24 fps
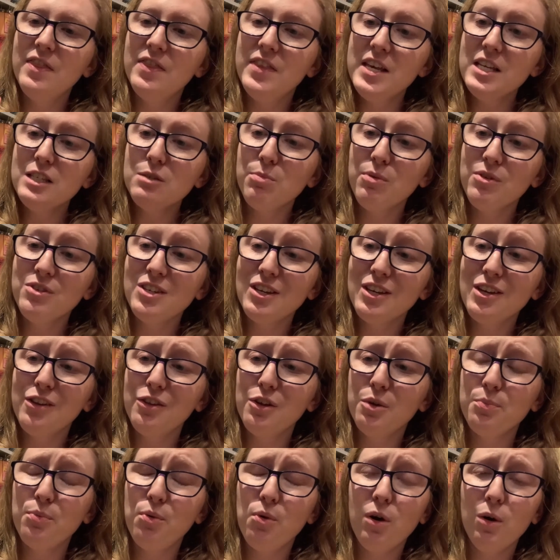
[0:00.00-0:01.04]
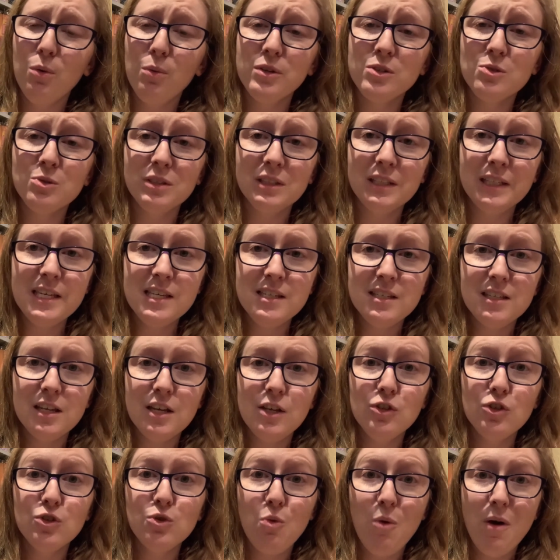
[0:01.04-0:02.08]
This particular pour was released
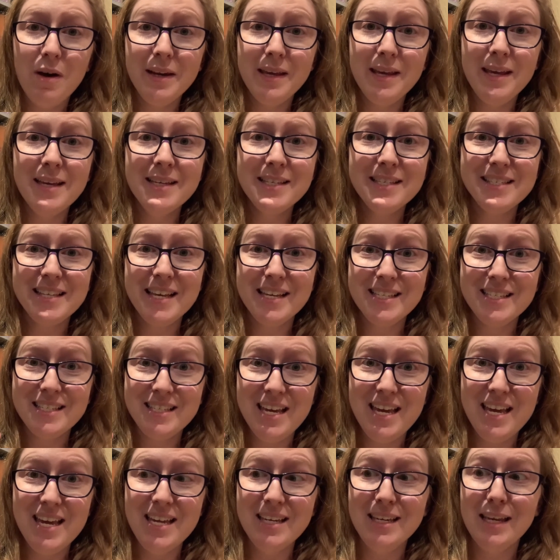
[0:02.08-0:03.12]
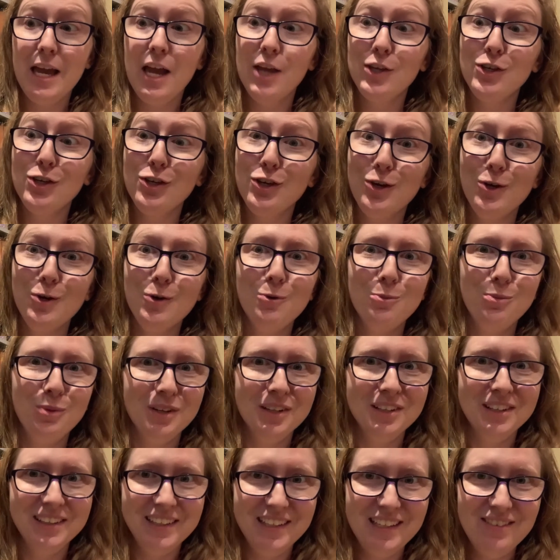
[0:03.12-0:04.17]
in 2016. Can you
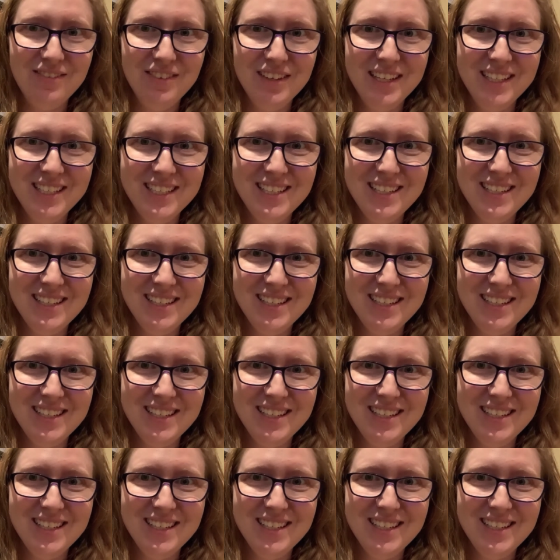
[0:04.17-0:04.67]
believe it?